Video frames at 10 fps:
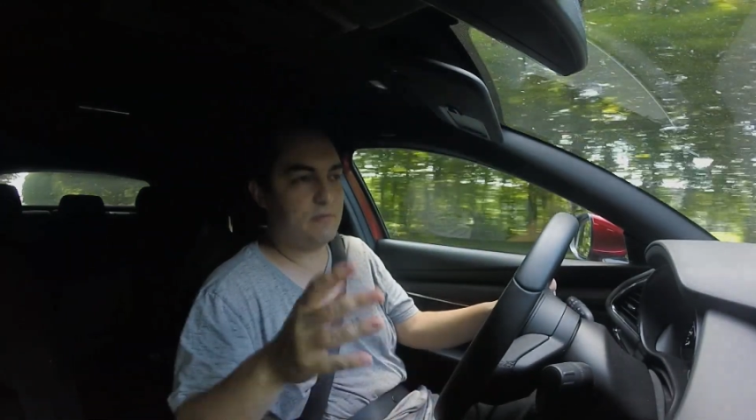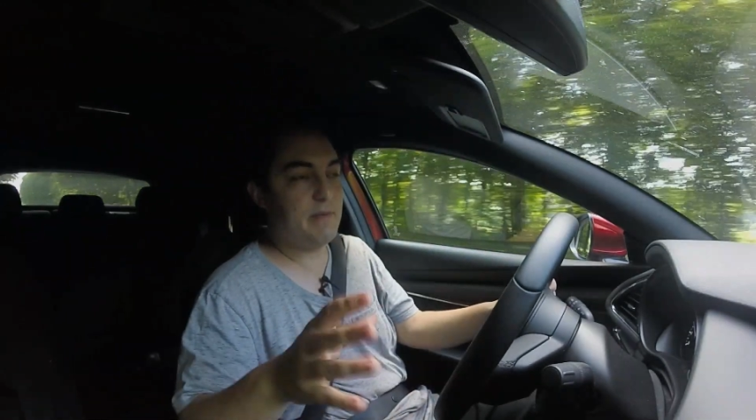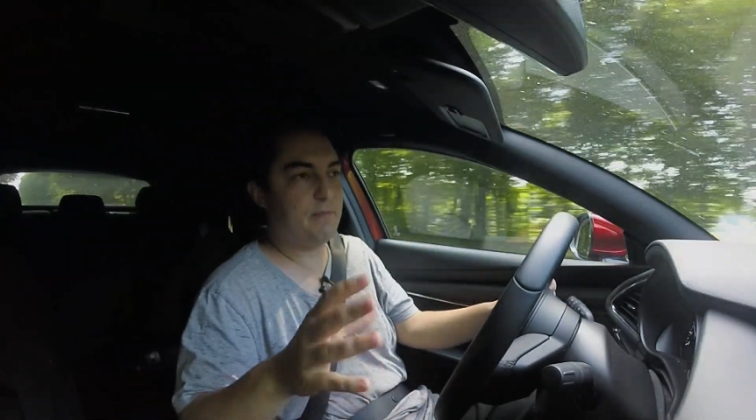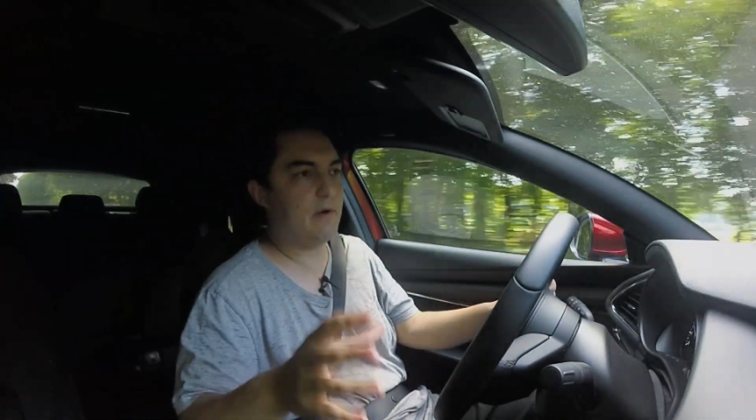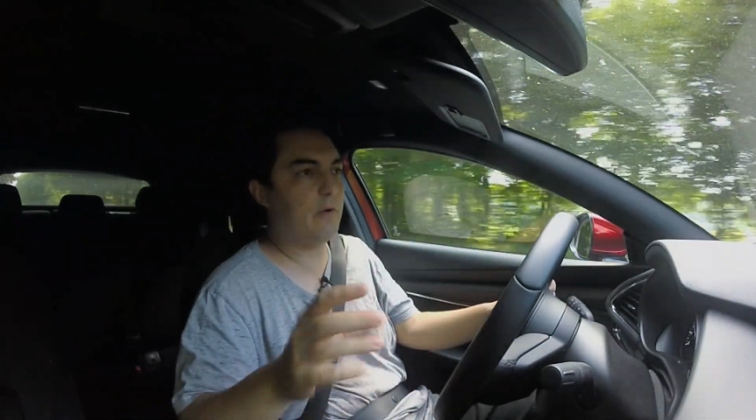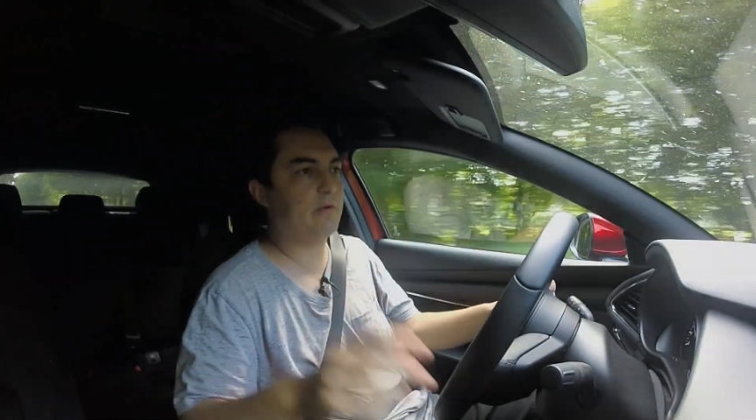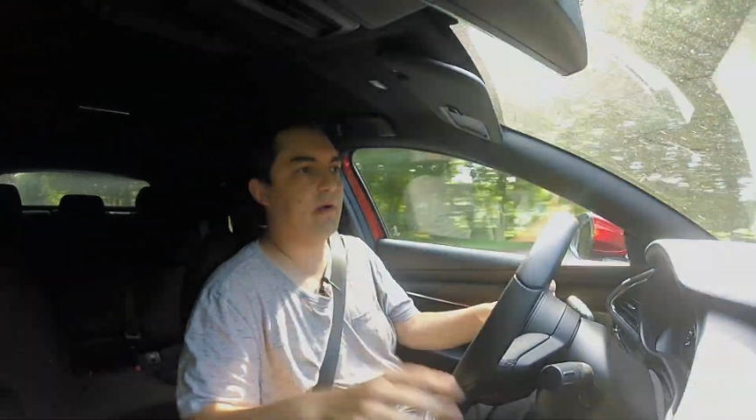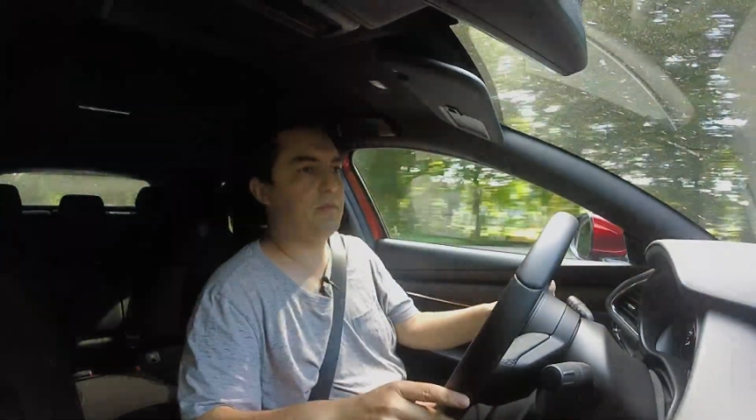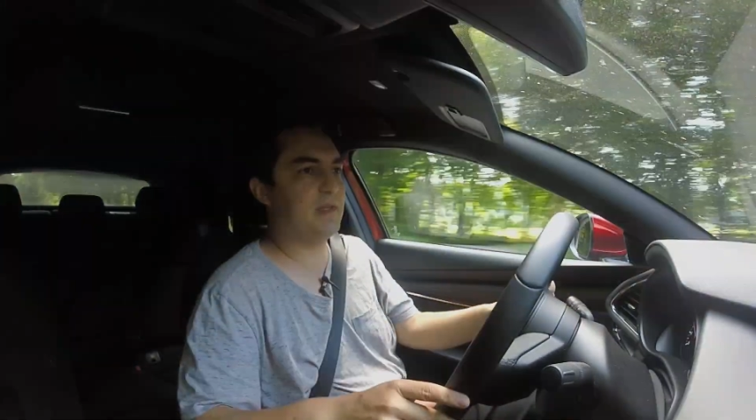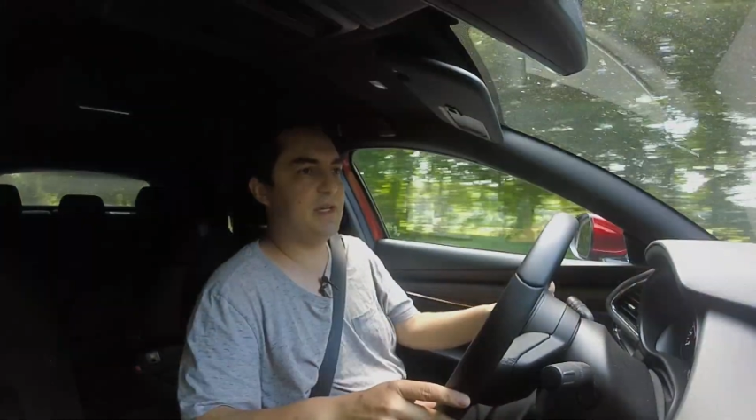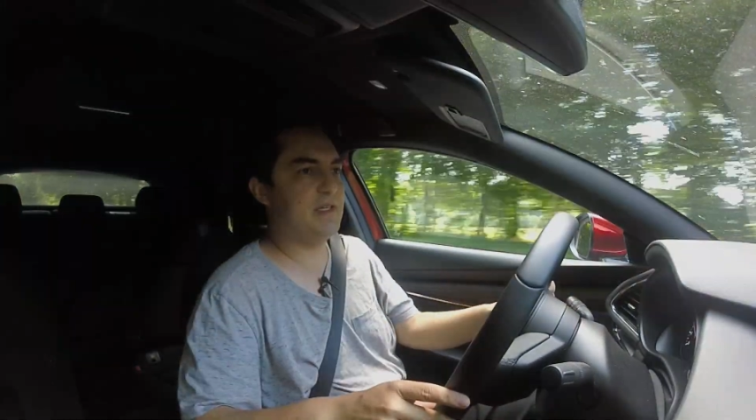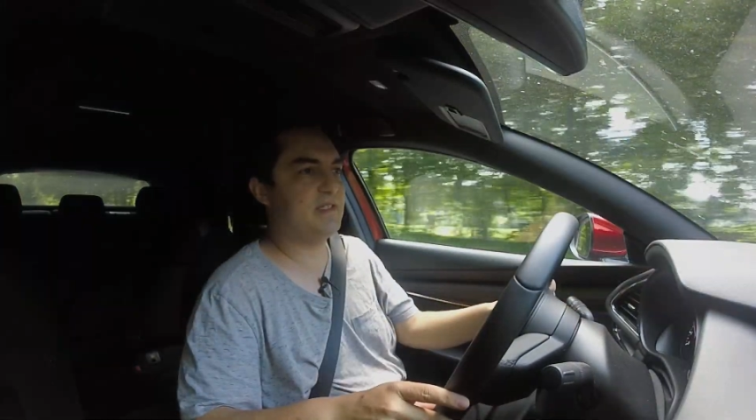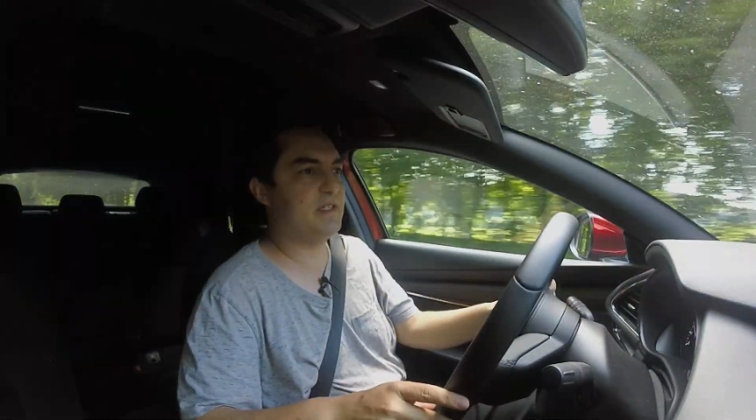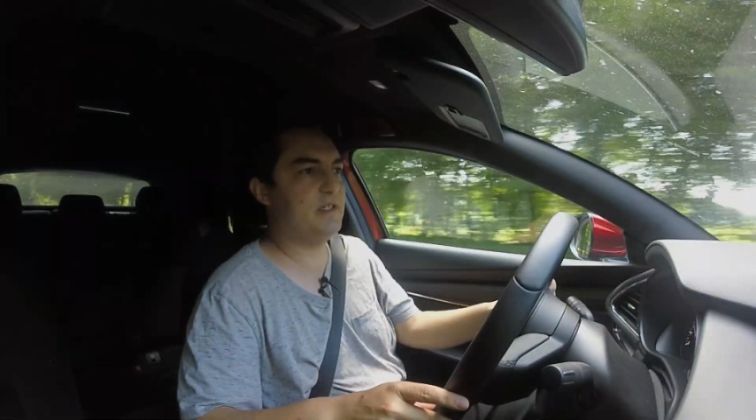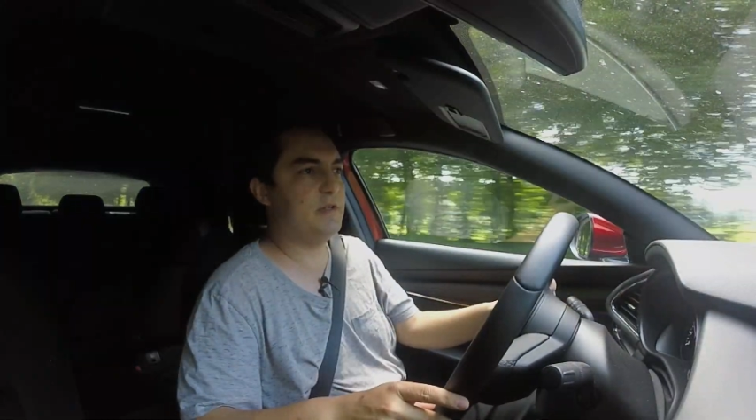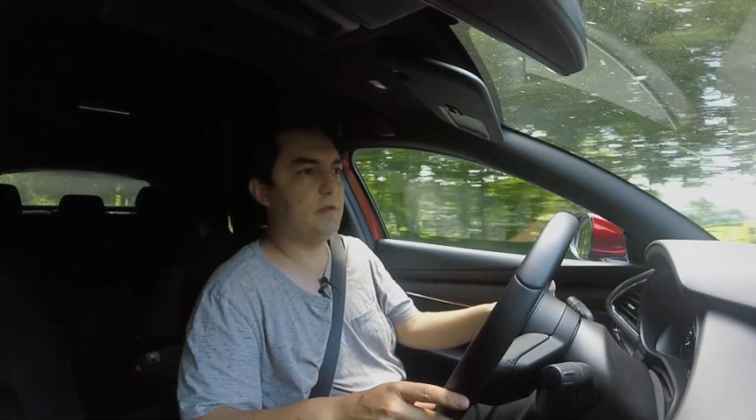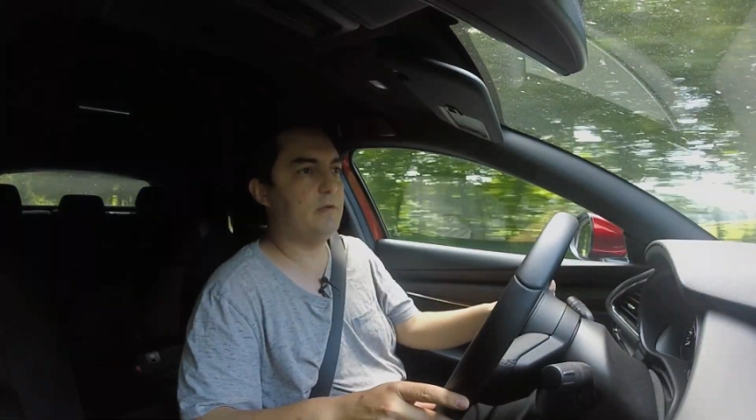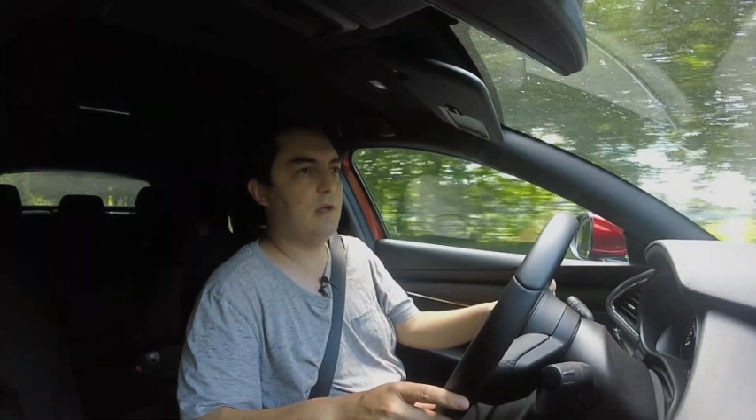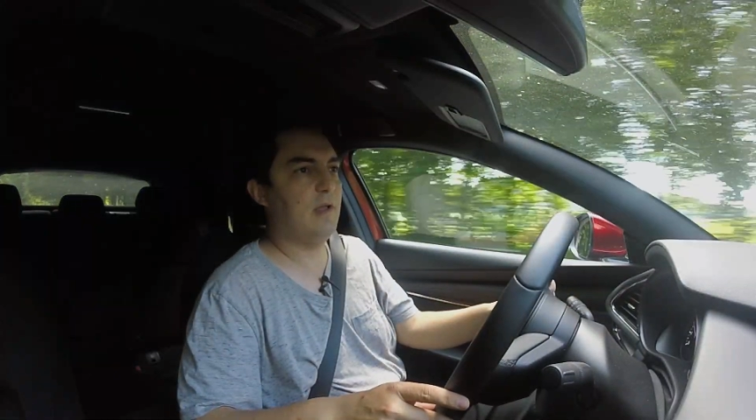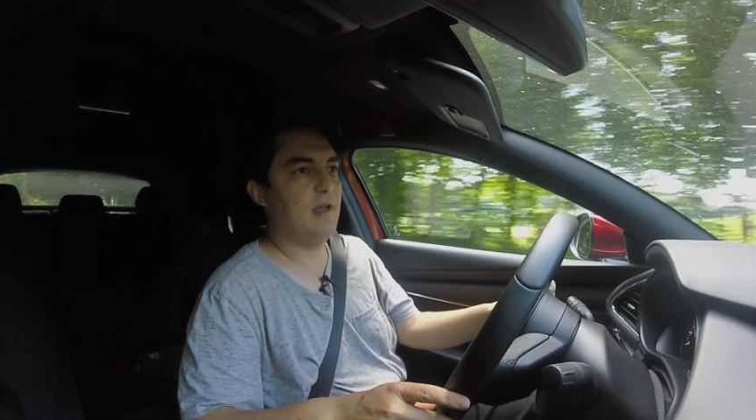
reprogram the ECU